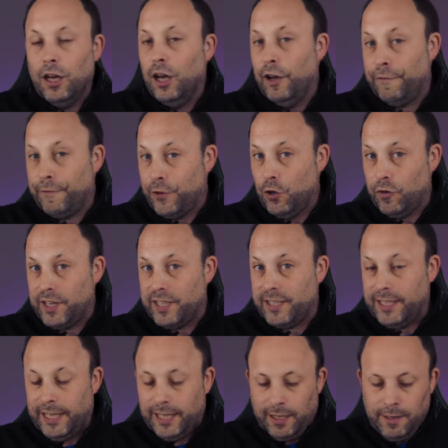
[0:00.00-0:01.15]
a Fury
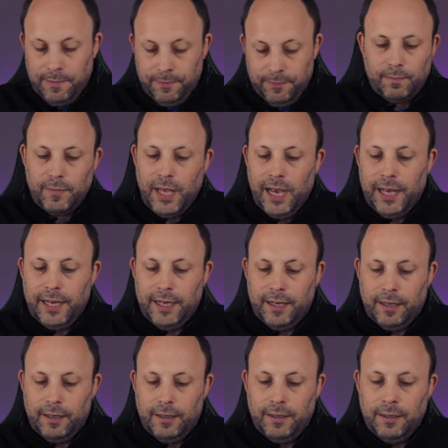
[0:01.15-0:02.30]
sticker and a
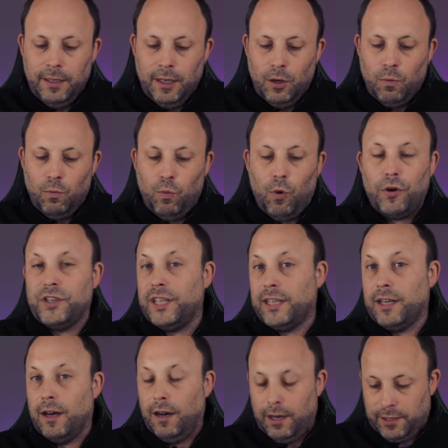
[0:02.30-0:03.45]
little warranty
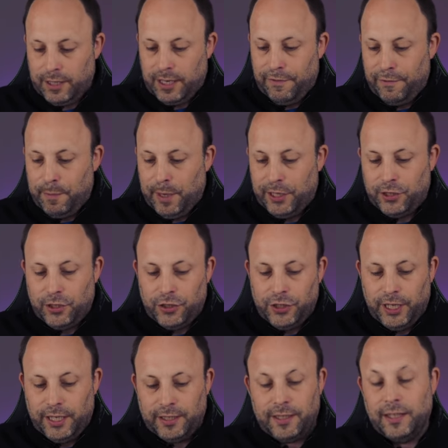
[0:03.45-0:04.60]
card and information
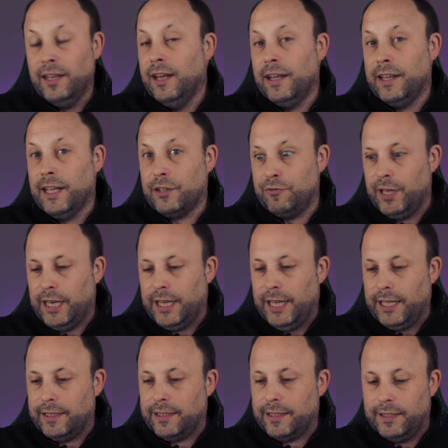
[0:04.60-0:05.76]
sheet. And that's really
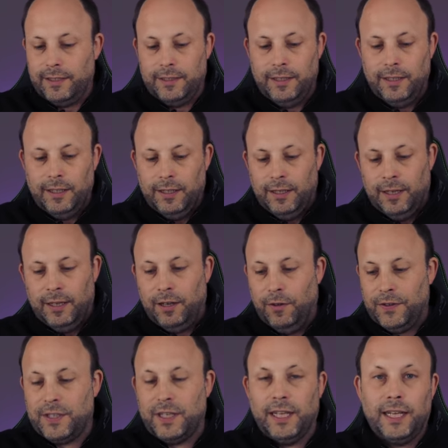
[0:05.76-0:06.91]
it. And
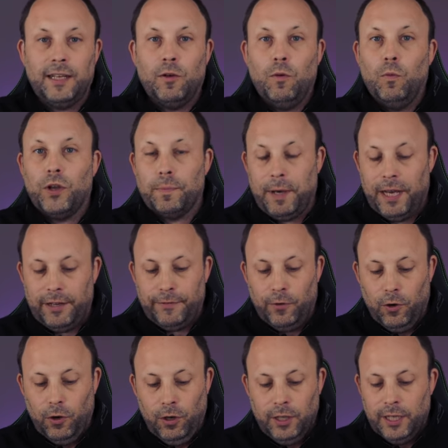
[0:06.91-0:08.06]
obviously what you're paying
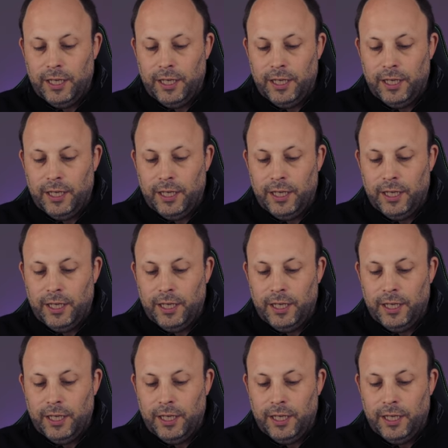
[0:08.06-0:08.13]
for